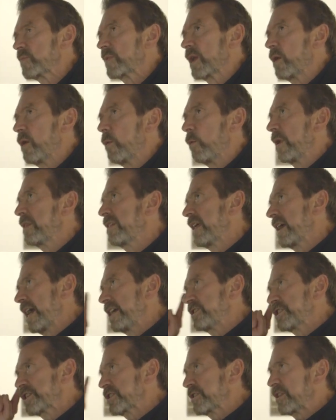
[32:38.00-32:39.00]
one thing
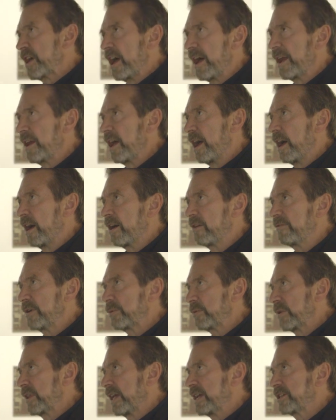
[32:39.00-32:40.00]
I just thought of
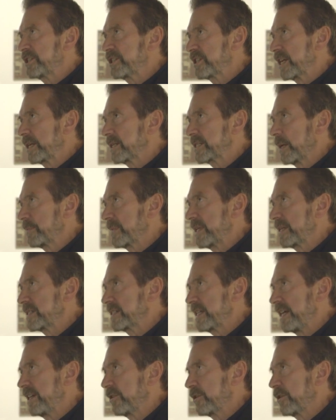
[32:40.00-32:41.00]
in relationship to something I
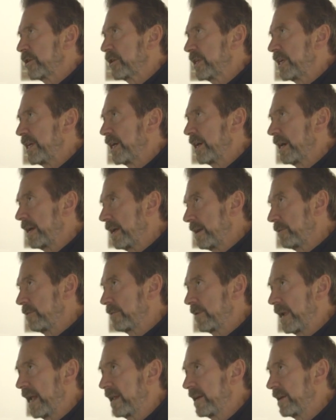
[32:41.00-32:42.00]
said earlier and,
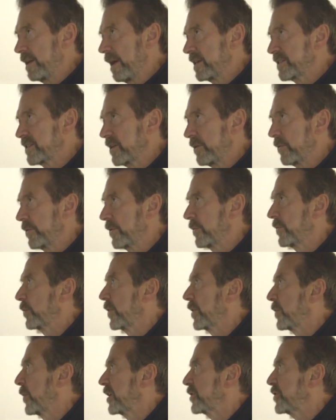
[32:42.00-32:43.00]
and also
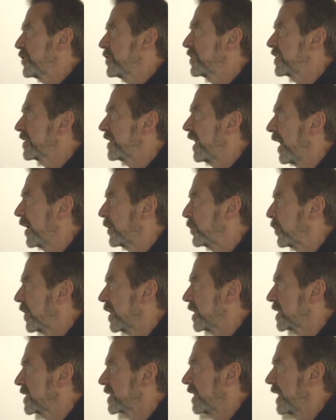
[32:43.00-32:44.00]
with what you said
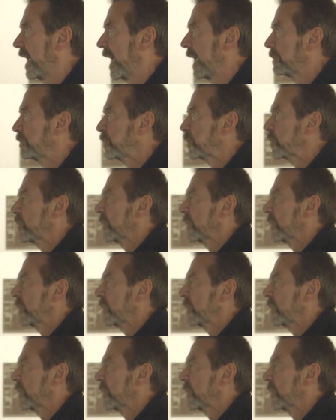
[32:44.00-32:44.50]
was that